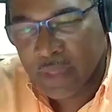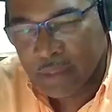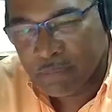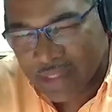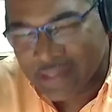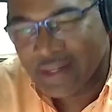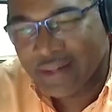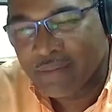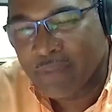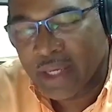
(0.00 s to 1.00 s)
the British
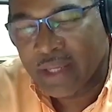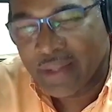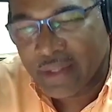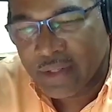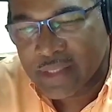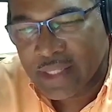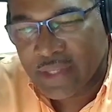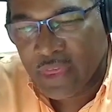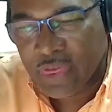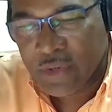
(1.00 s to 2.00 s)
started bringing the Indians in
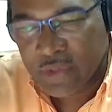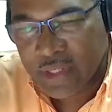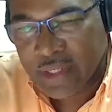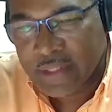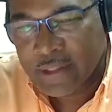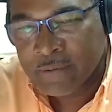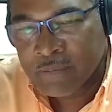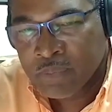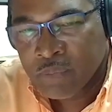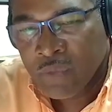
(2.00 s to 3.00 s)
1838,
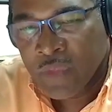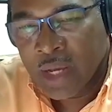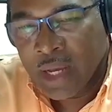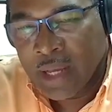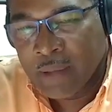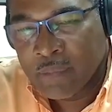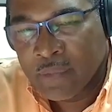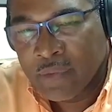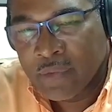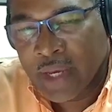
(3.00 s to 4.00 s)

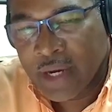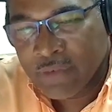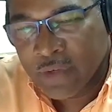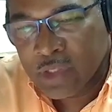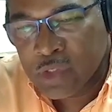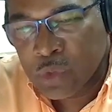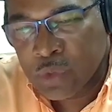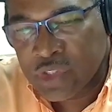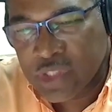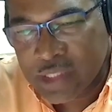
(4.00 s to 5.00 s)
the Africans who
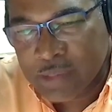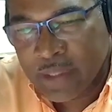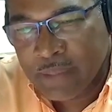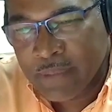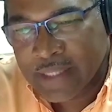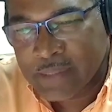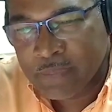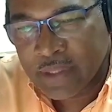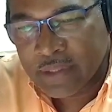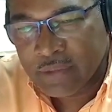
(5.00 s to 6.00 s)
had just been
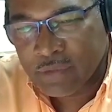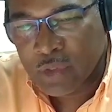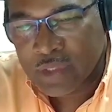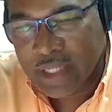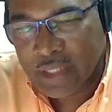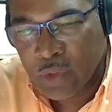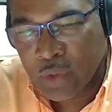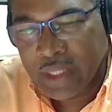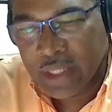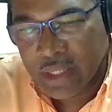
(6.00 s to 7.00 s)
emancipated, of course, had
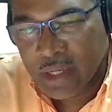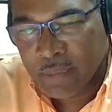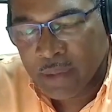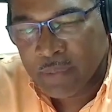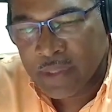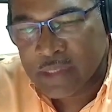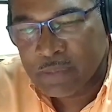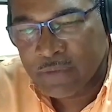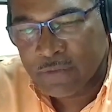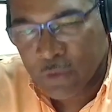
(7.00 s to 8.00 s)
no economic base
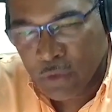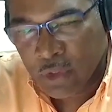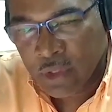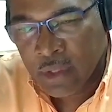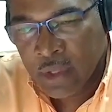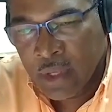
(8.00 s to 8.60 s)
before,